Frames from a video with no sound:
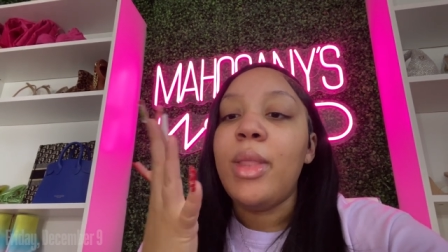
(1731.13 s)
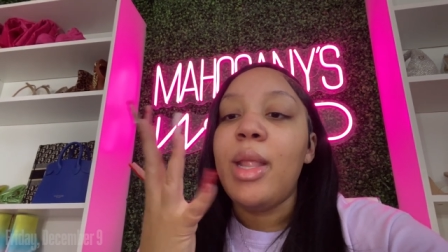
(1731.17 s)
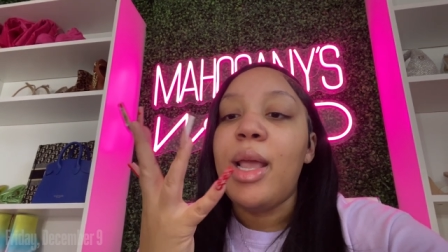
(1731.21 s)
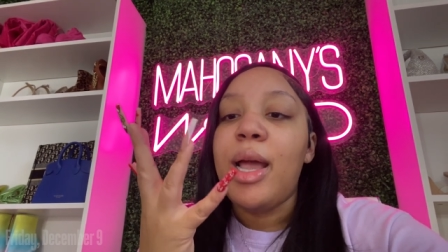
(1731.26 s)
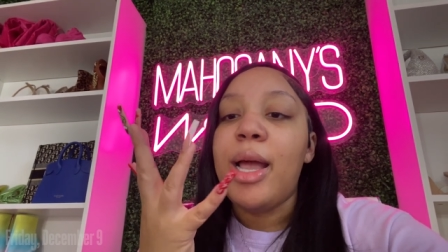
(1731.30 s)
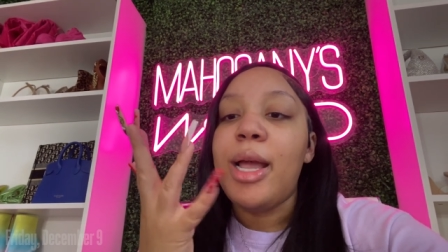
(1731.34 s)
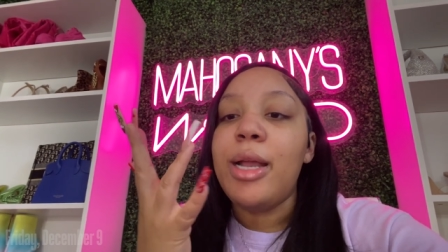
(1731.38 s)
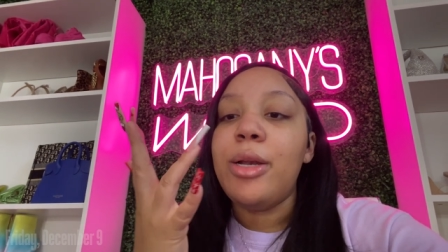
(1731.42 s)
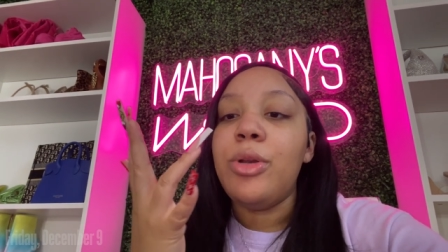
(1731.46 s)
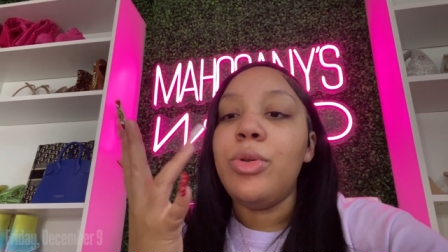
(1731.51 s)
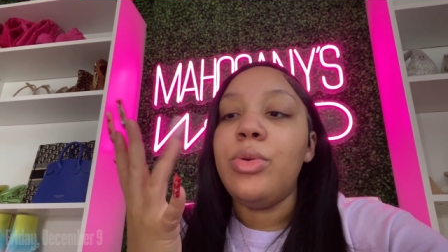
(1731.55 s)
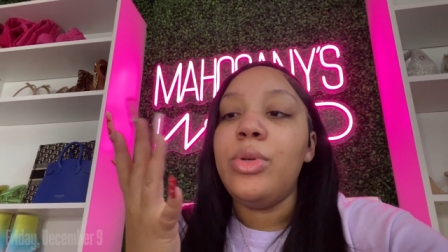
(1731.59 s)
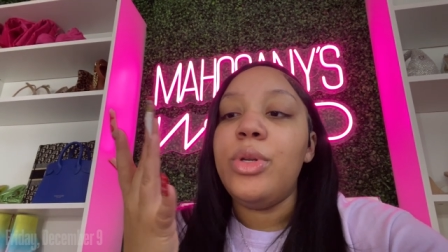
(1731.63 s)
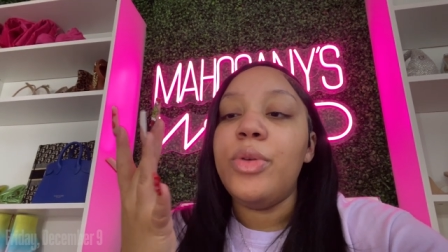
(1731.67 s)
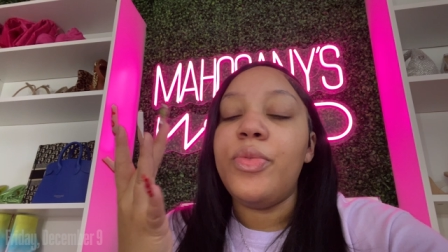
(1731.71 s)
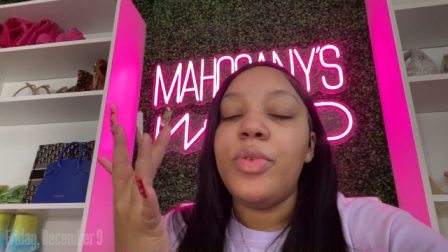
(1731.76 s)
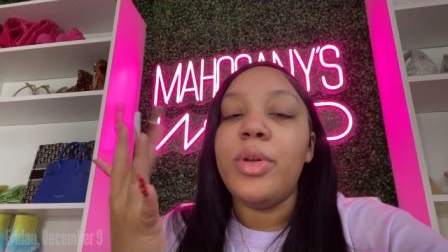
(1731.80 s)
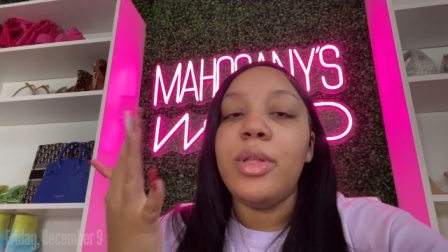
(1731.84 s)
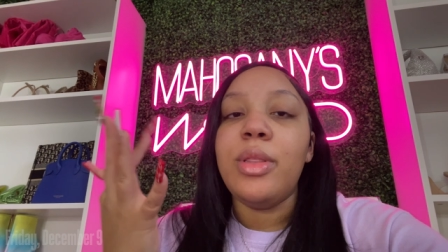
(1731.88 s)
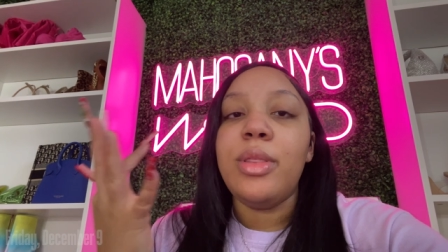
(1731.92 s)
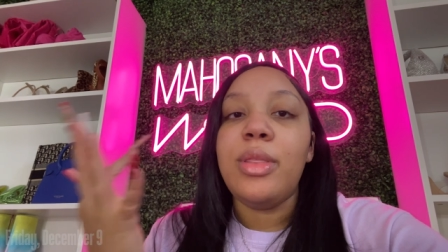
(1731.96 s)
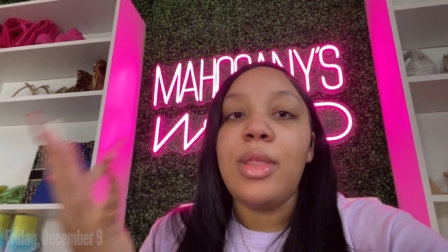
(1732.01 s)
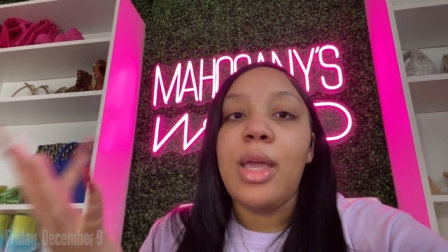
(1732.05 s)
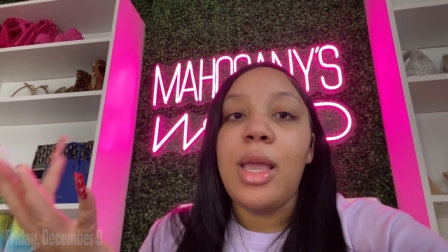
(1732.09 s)
I do
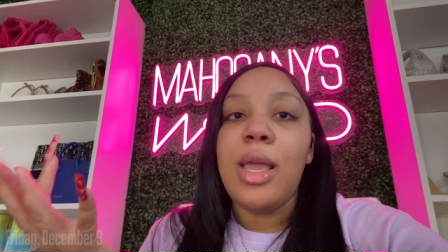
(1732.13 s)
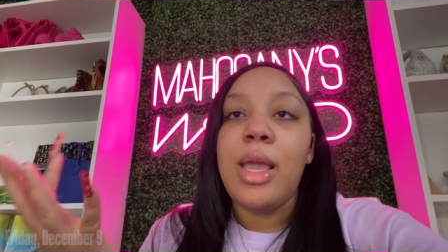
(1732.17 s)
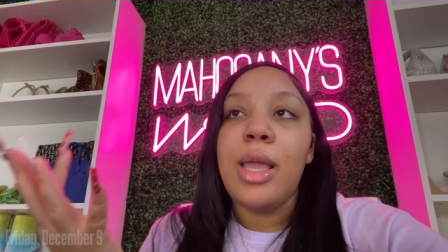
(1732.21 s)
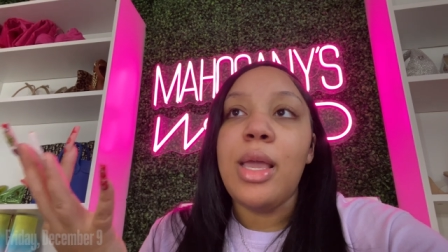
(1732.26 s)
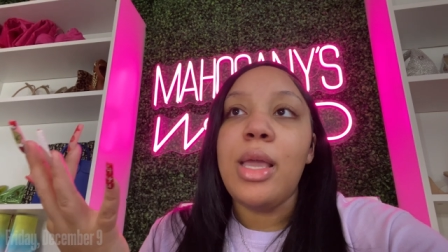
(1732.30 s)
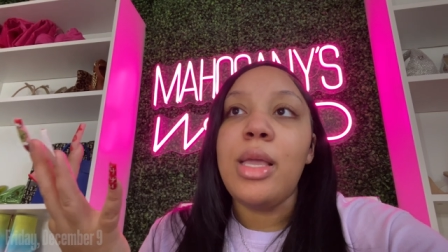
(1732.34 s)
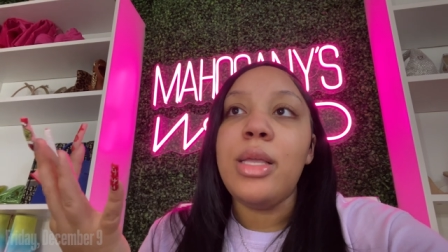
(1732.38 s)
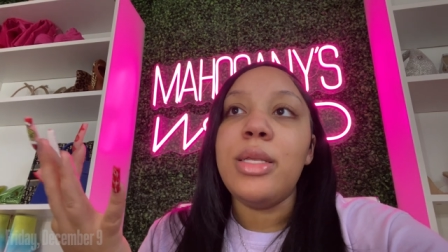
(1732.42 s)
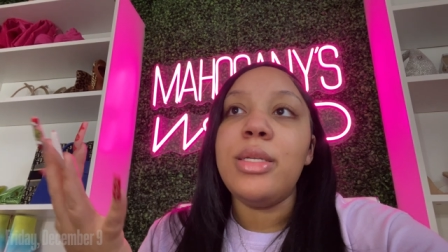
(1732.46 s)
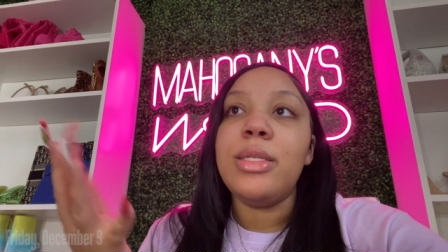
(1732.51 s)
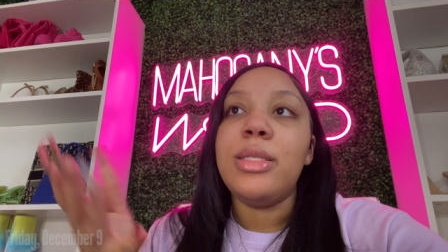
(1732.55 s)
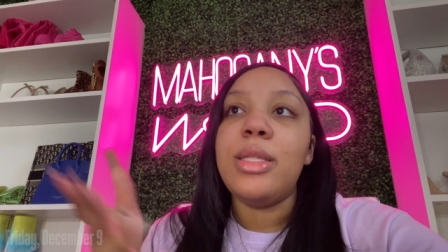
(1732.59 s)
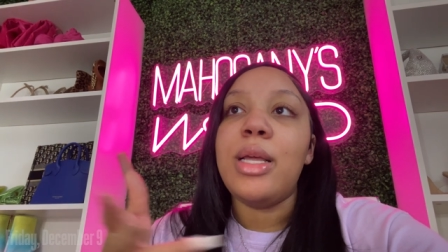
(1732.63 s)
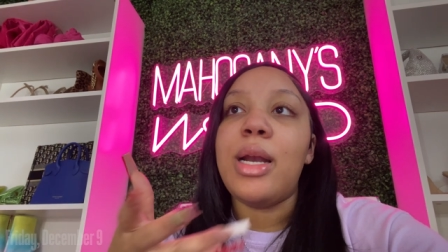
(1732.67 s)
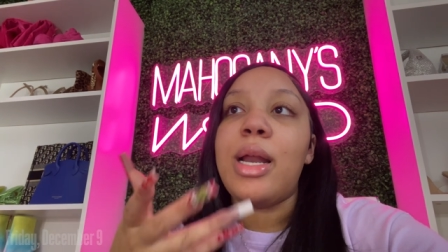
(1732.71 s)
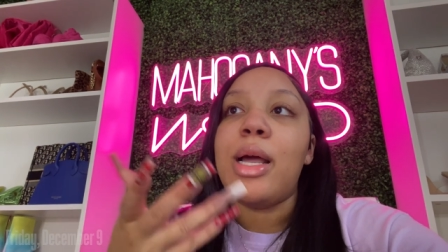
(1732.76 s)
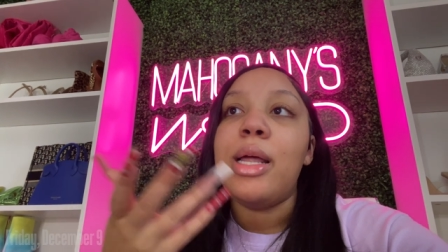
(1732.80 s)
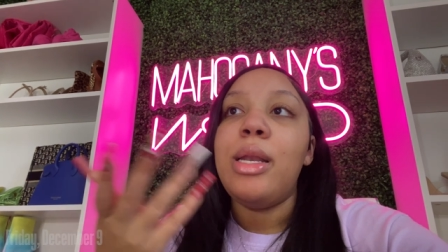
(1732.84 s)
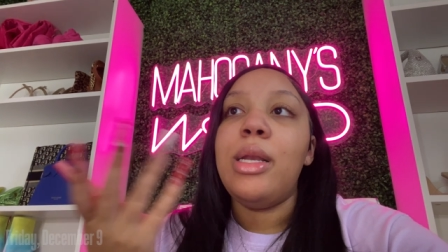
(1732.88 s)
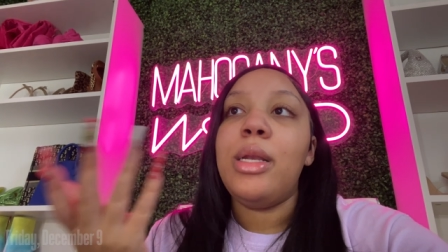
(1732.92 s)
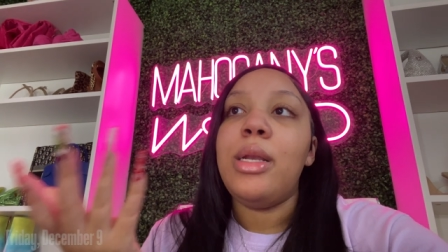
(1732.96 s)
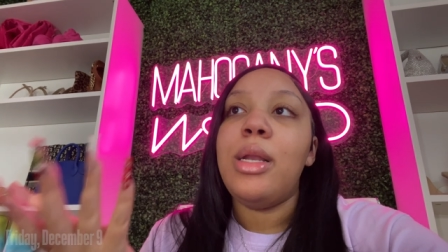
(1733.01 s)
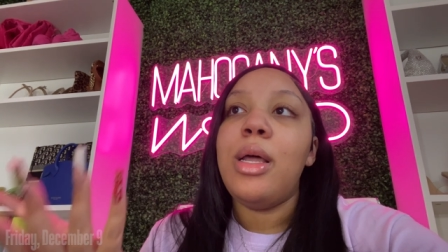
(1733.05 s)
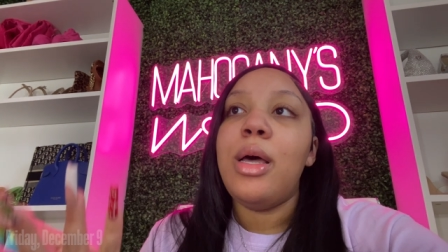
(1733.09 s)
different things that
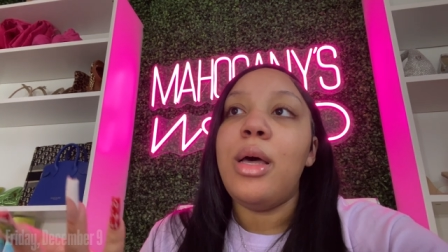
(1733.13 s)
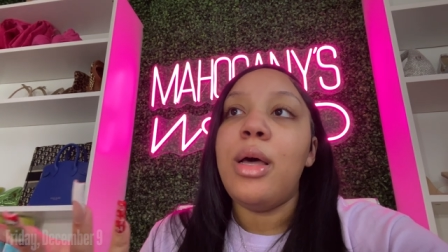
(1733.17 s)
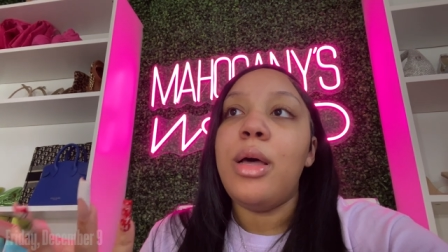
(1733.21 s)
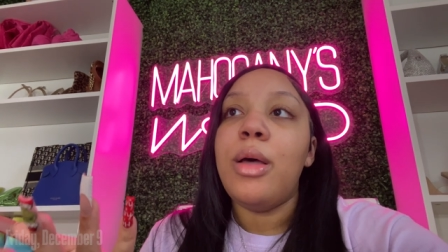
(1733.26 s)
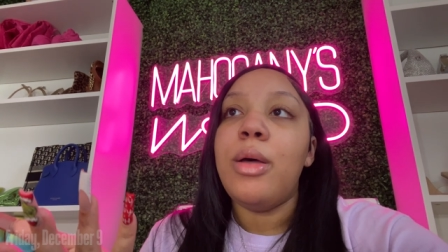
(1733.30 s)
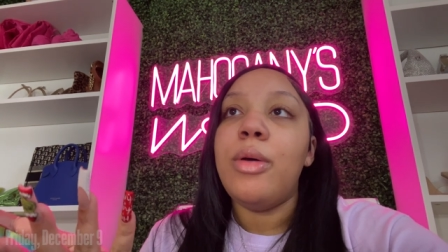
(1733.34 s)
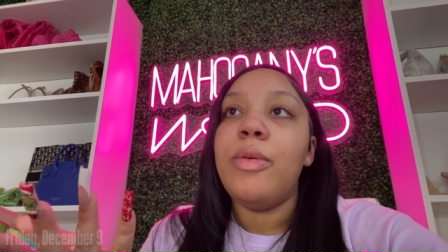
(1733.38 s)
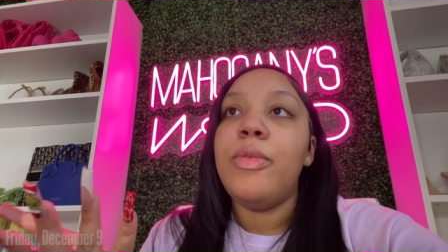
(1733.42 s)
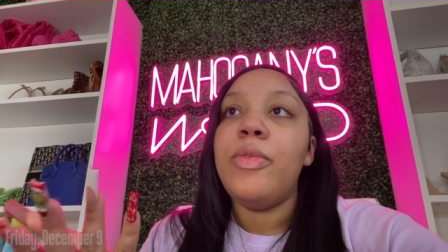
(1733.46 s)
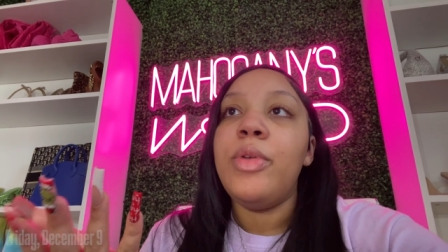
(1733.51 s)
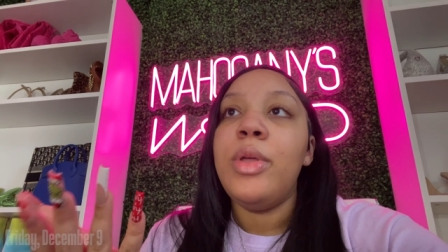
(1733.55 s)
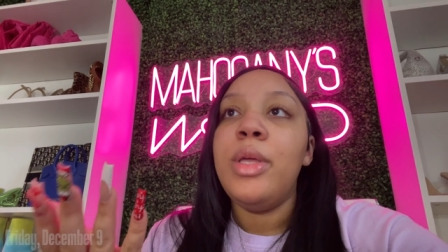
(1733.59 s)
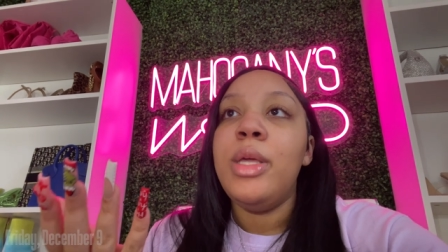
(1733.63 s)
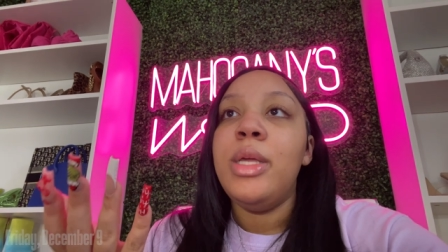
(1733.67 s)
I love